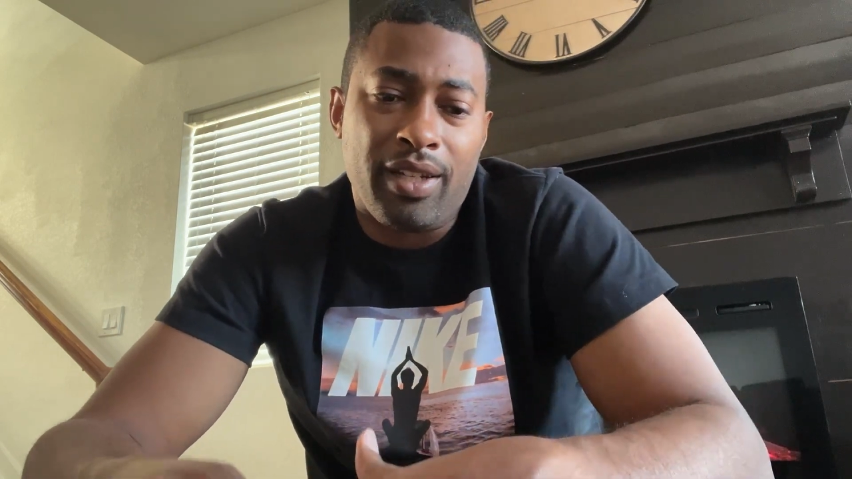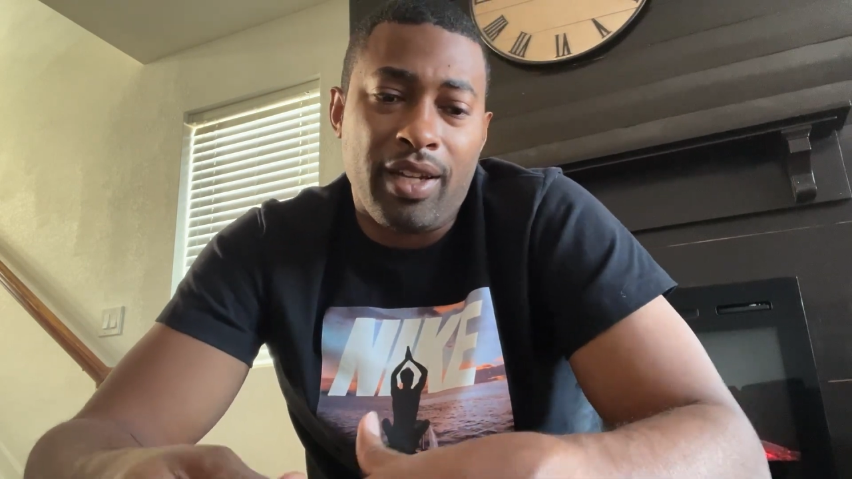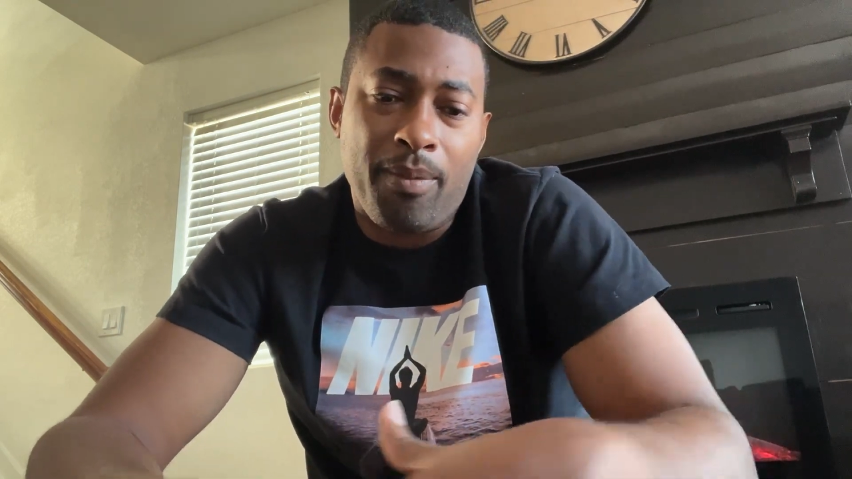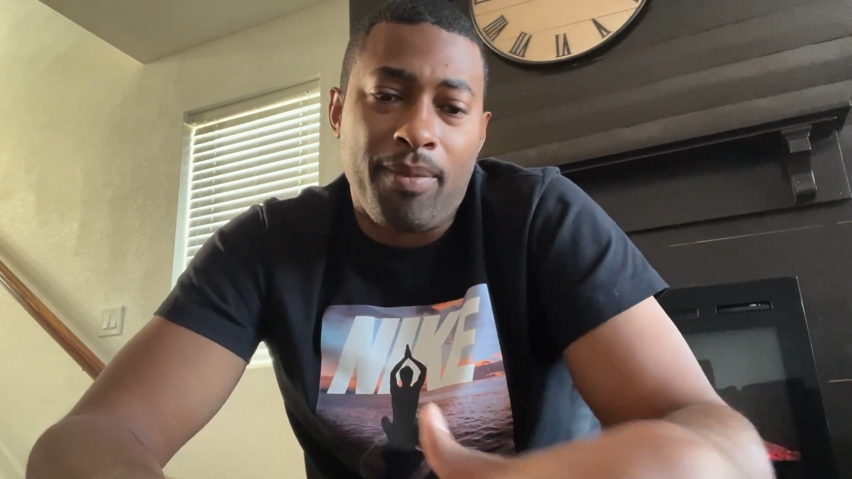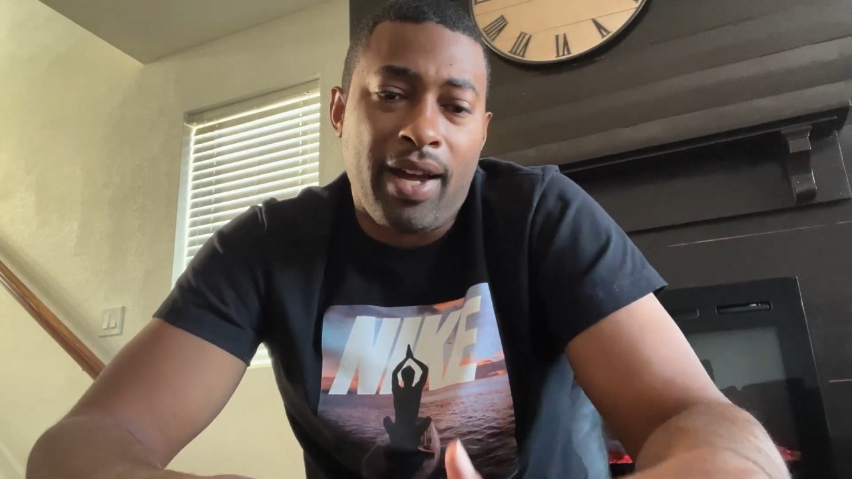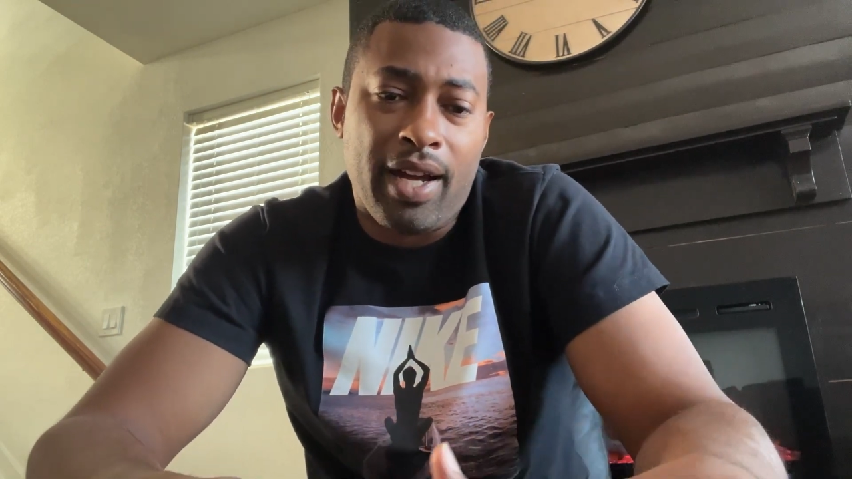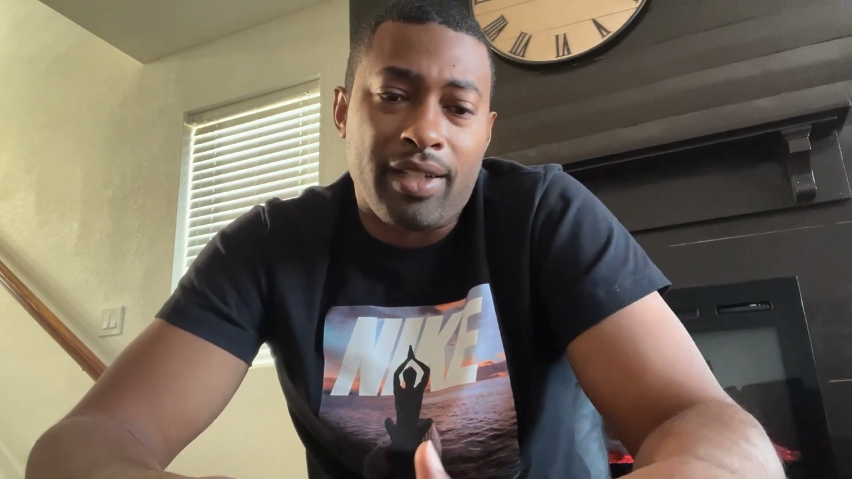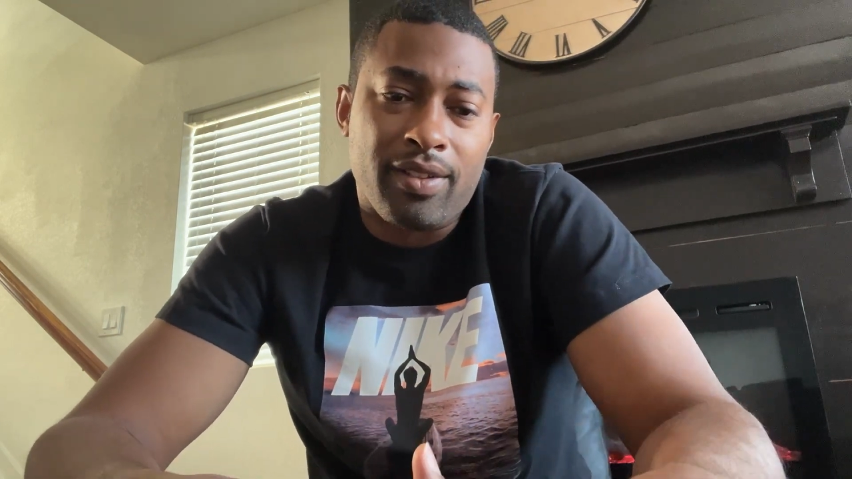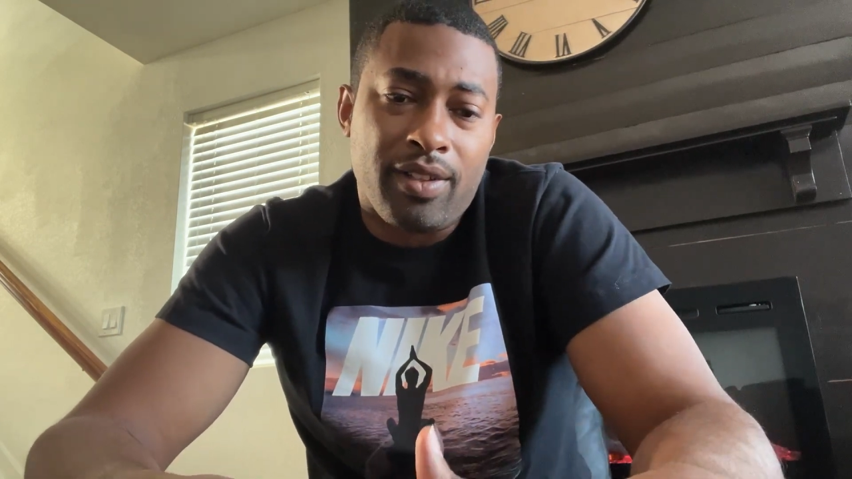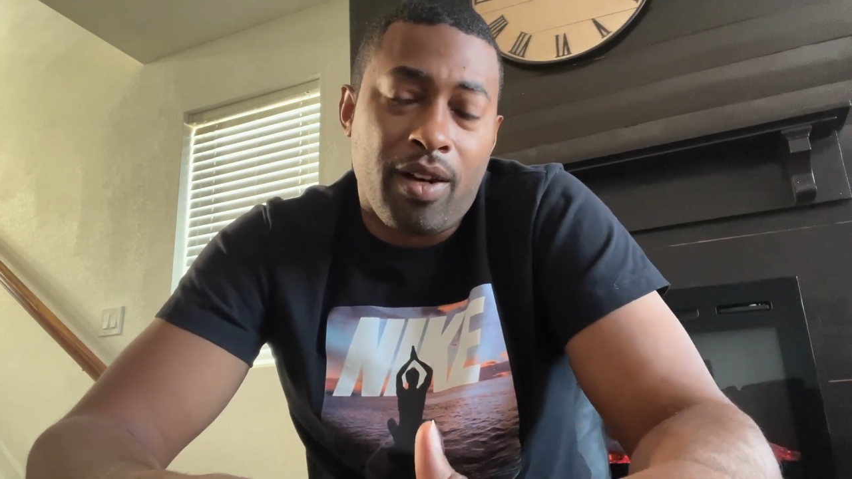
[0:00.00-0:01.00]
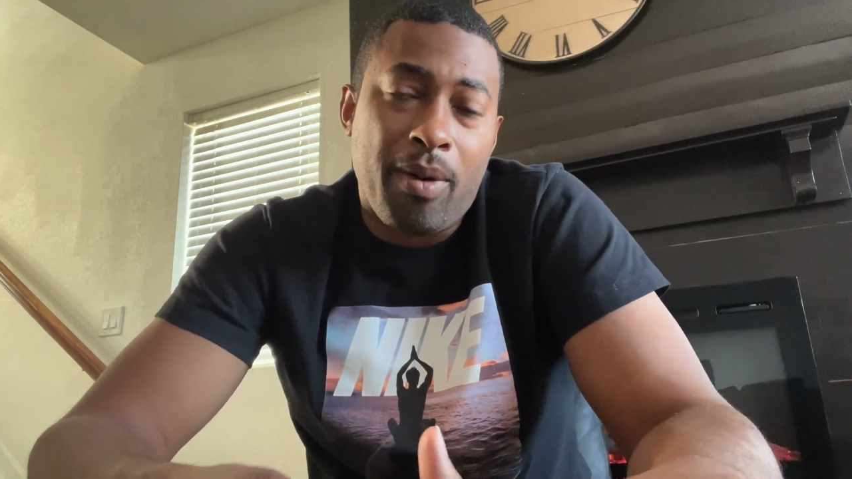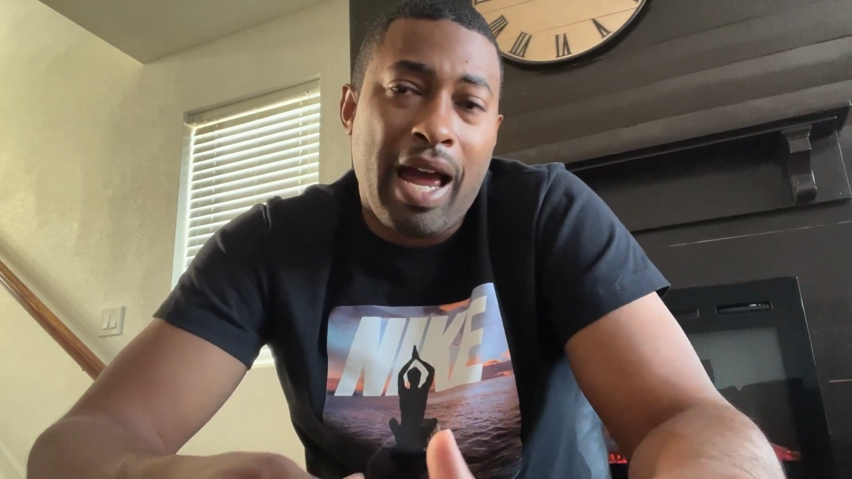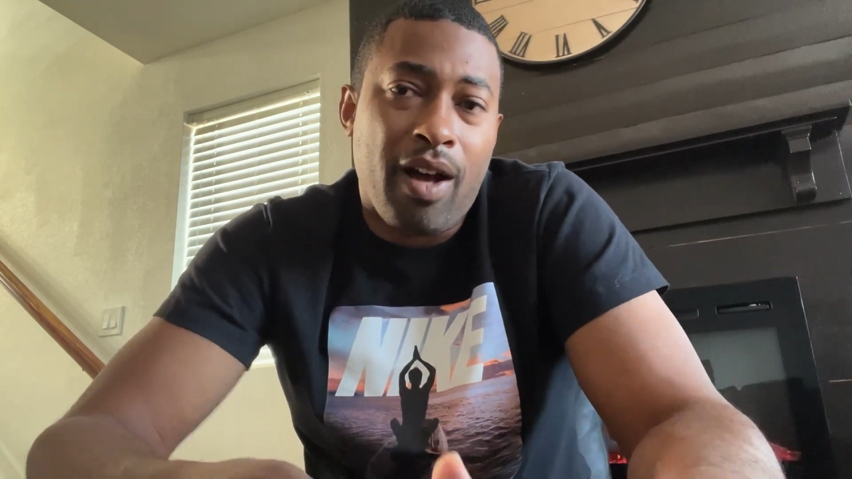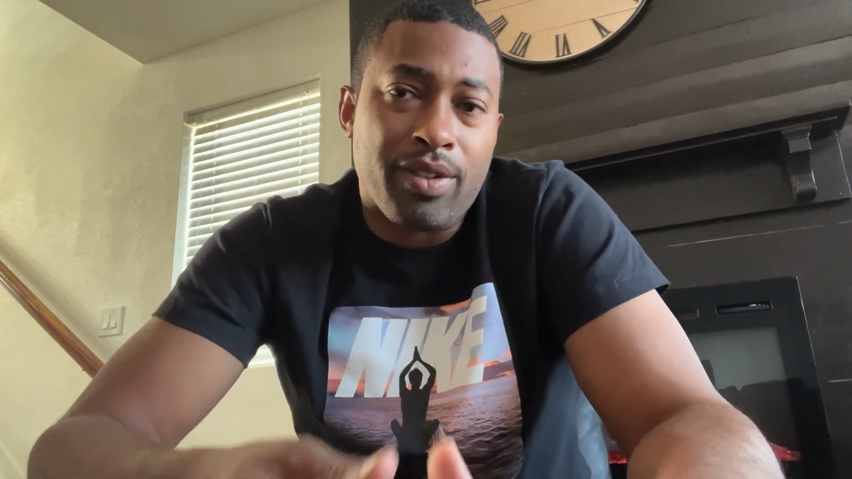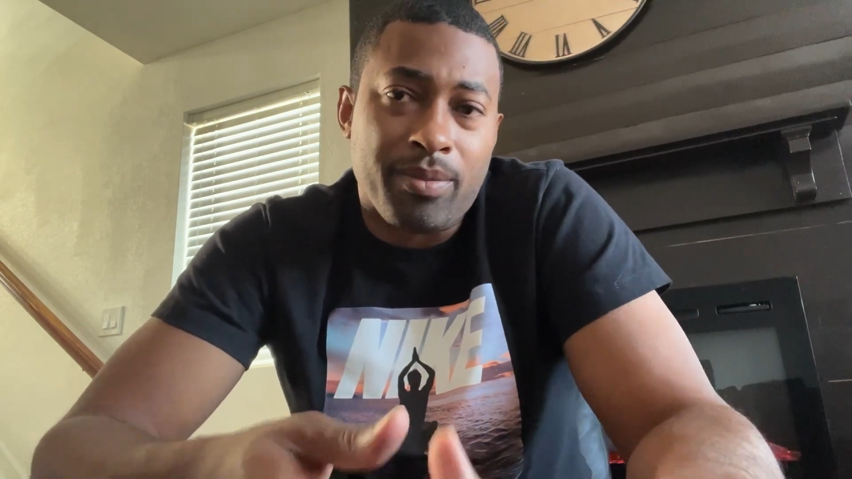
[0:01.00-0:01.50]
impact on
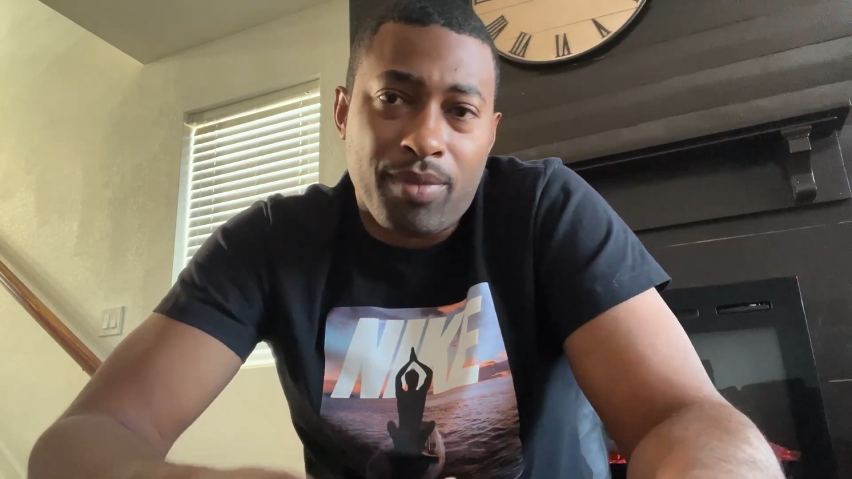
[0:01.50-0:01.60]
housing